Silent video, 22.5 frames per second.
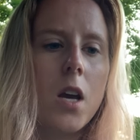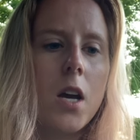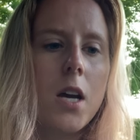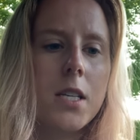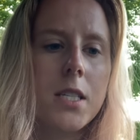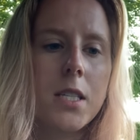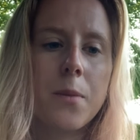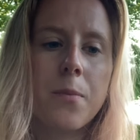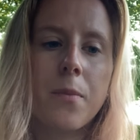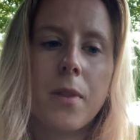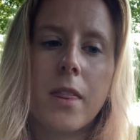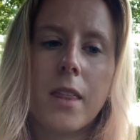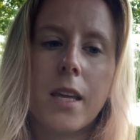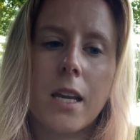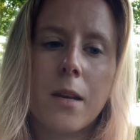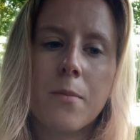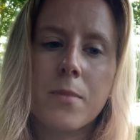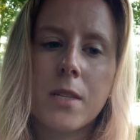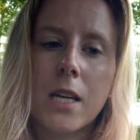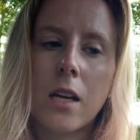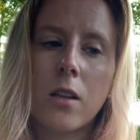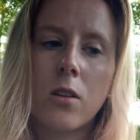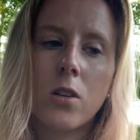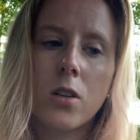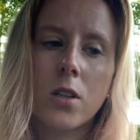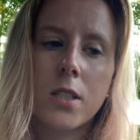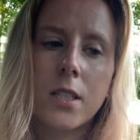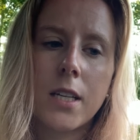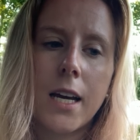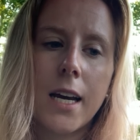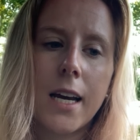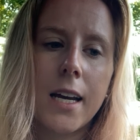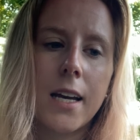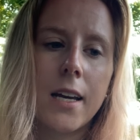Some themes I looked
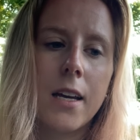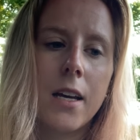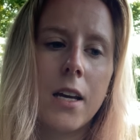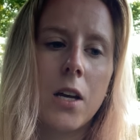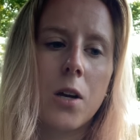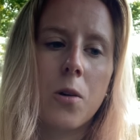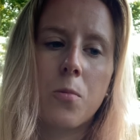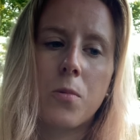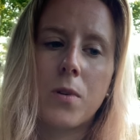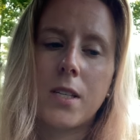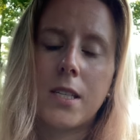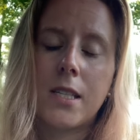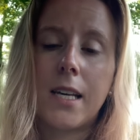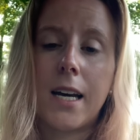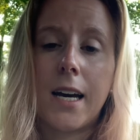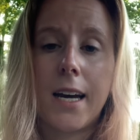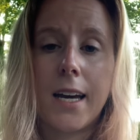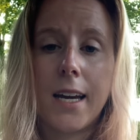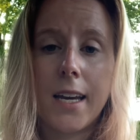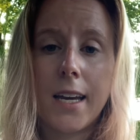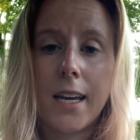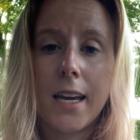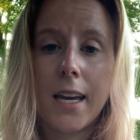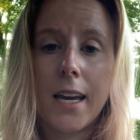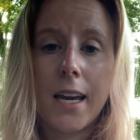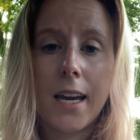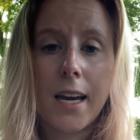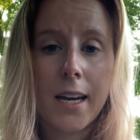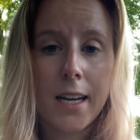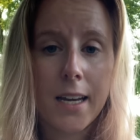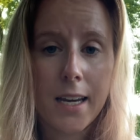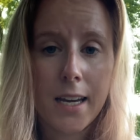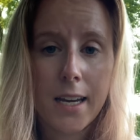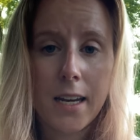at was that,
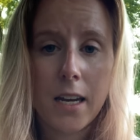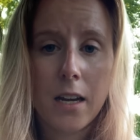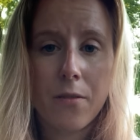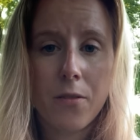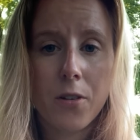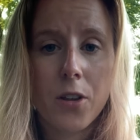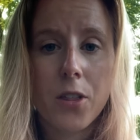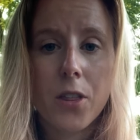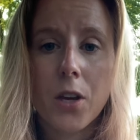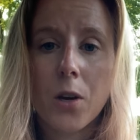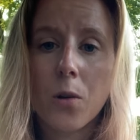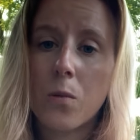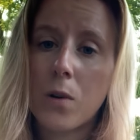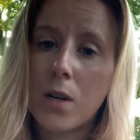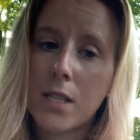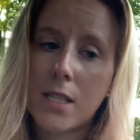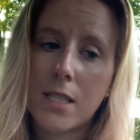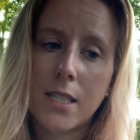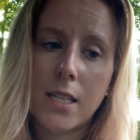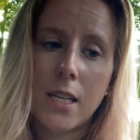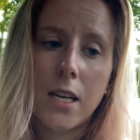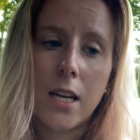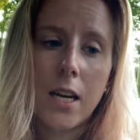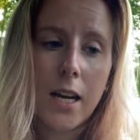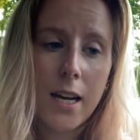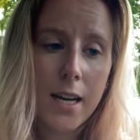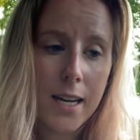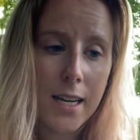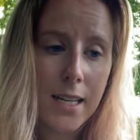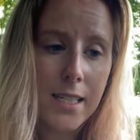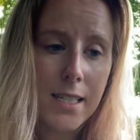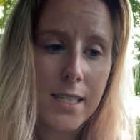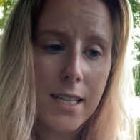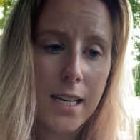again, everything was a
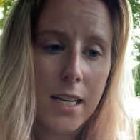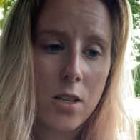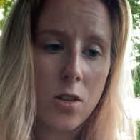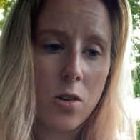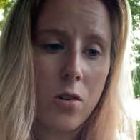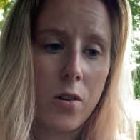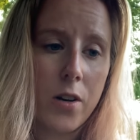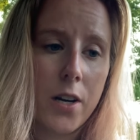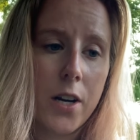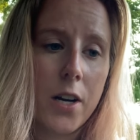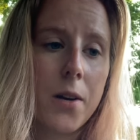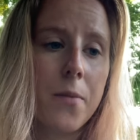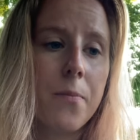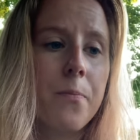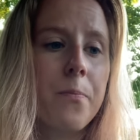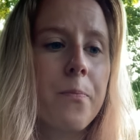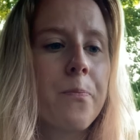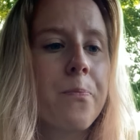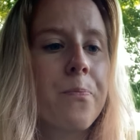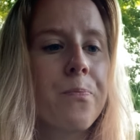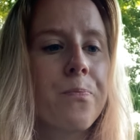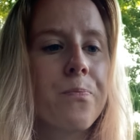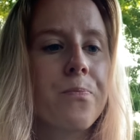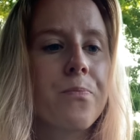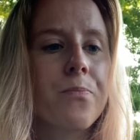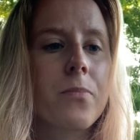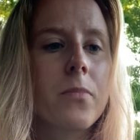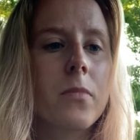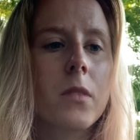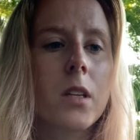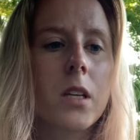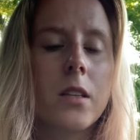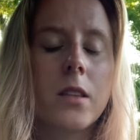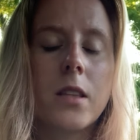consent order.
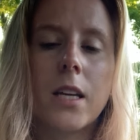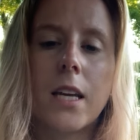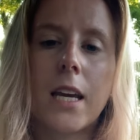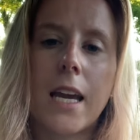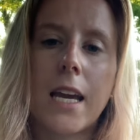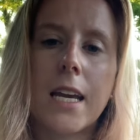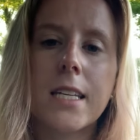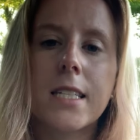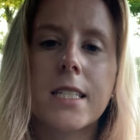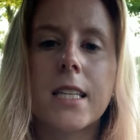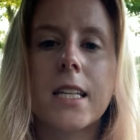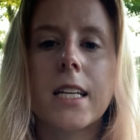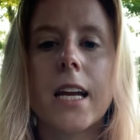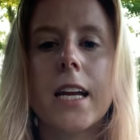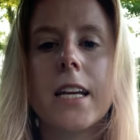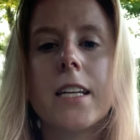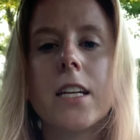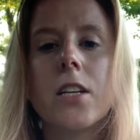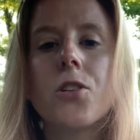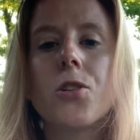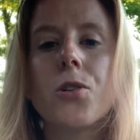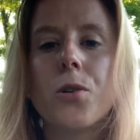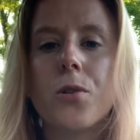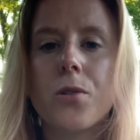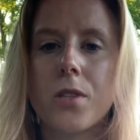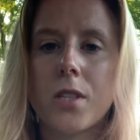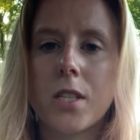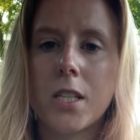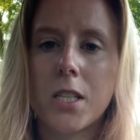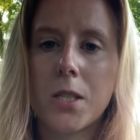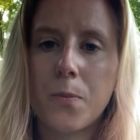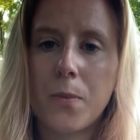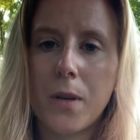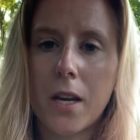The case that I did choose to
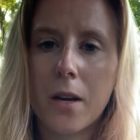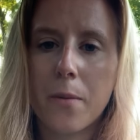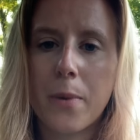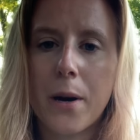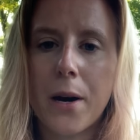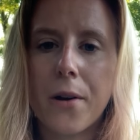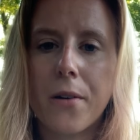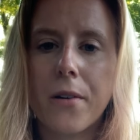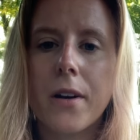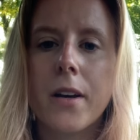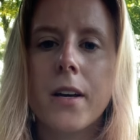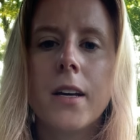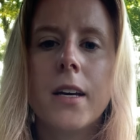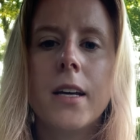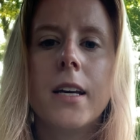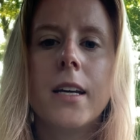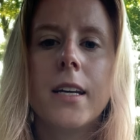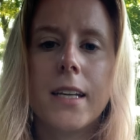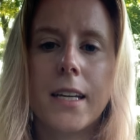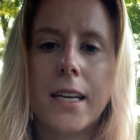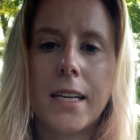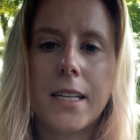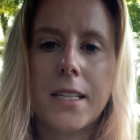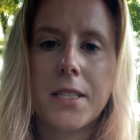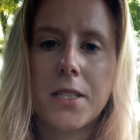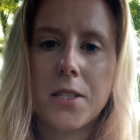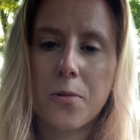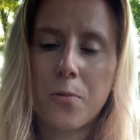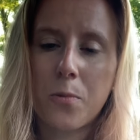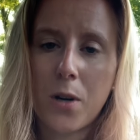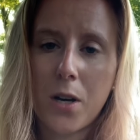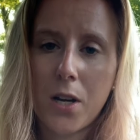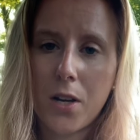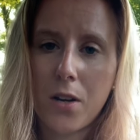speak about is the
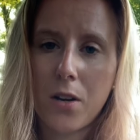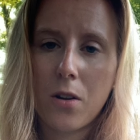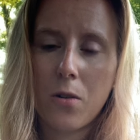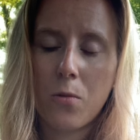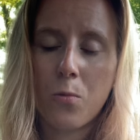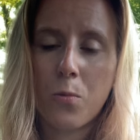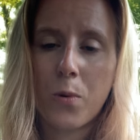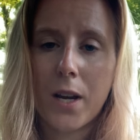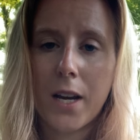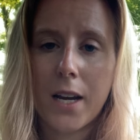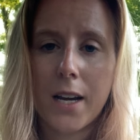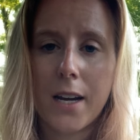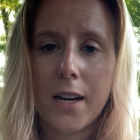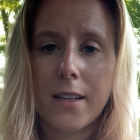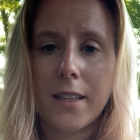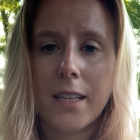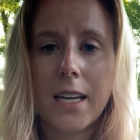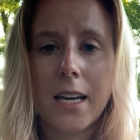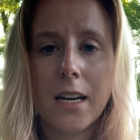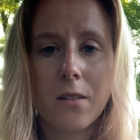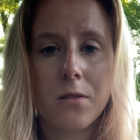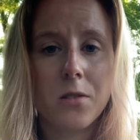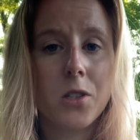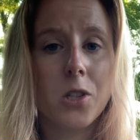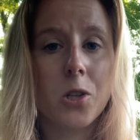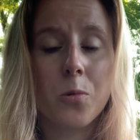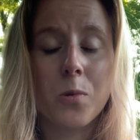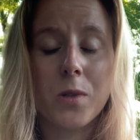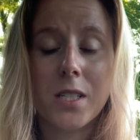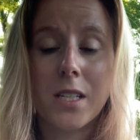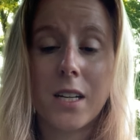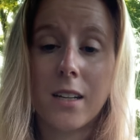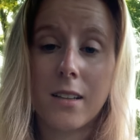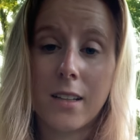one where the counselor
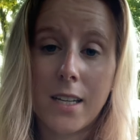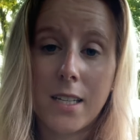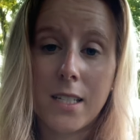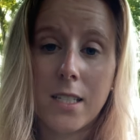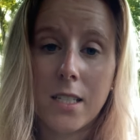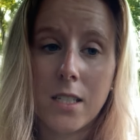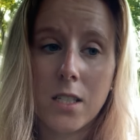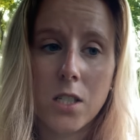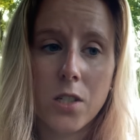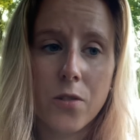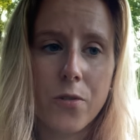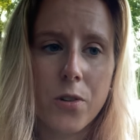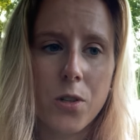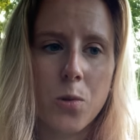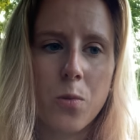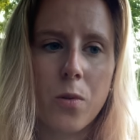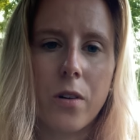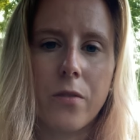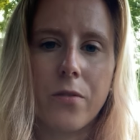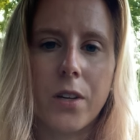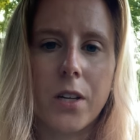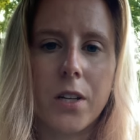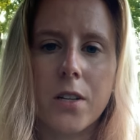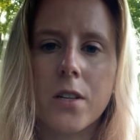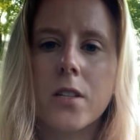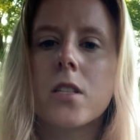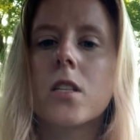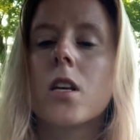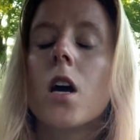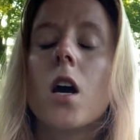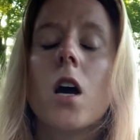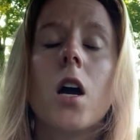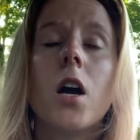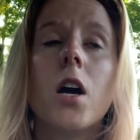was not licensed for 12 years,
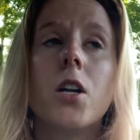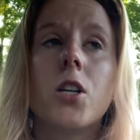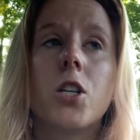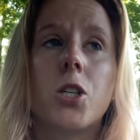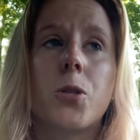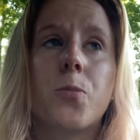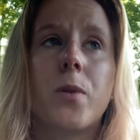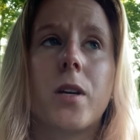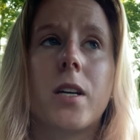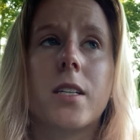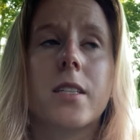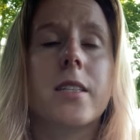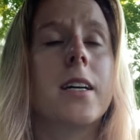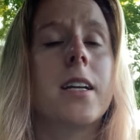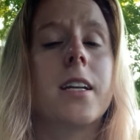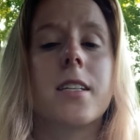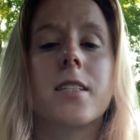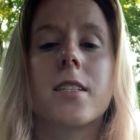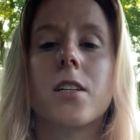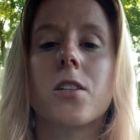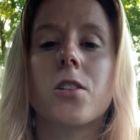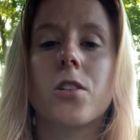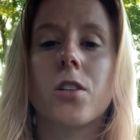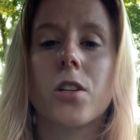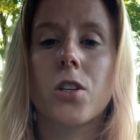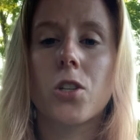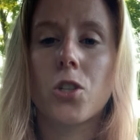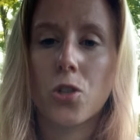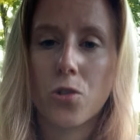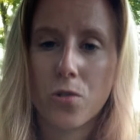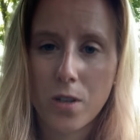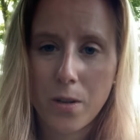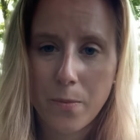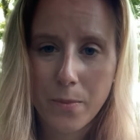just because that is such an
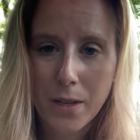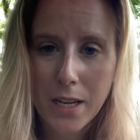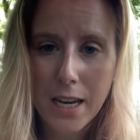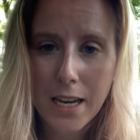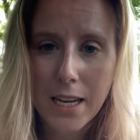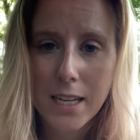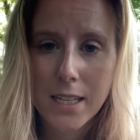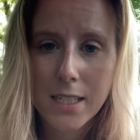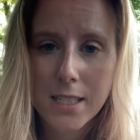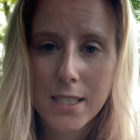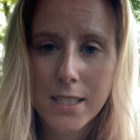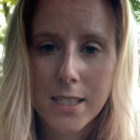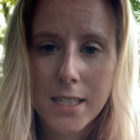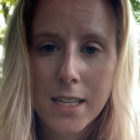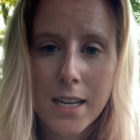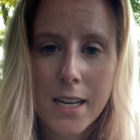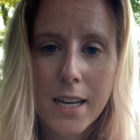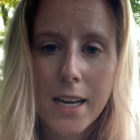extreme case.